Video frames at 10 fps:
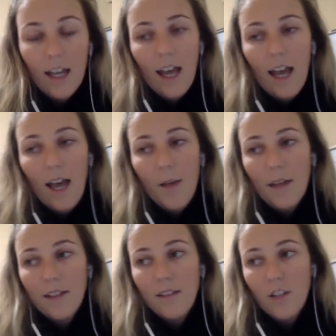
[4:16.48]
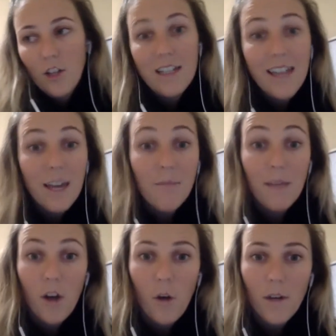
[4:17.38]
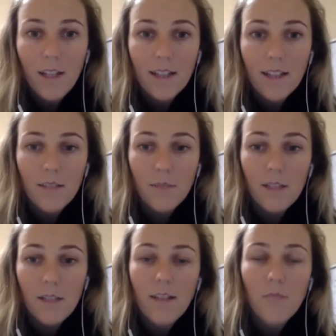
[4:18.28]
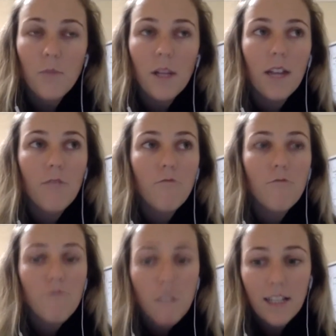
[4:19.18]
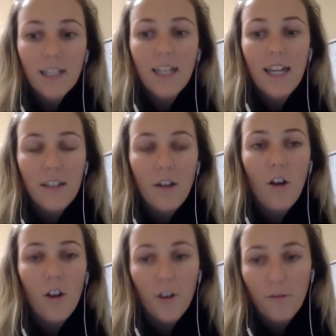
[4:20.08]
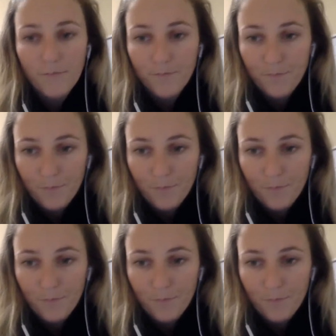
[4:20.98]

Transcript: Um, and you know to keep me going in this business but it really hit home